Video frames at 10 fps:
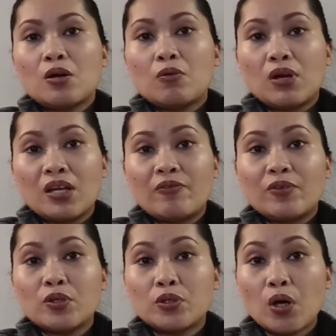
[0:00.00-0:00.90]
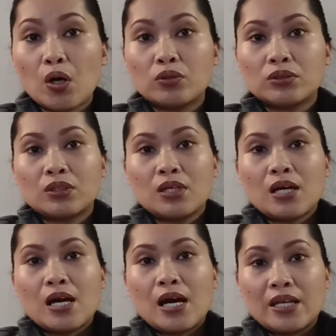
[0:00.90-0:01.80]
Well, if you don't
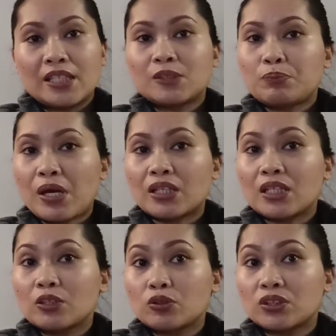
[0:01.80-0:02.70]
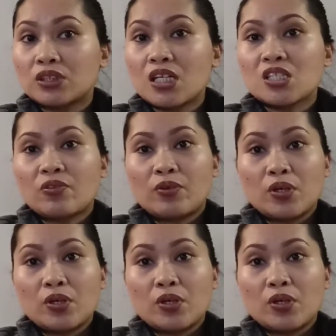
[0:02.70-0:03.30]
and expecting to search for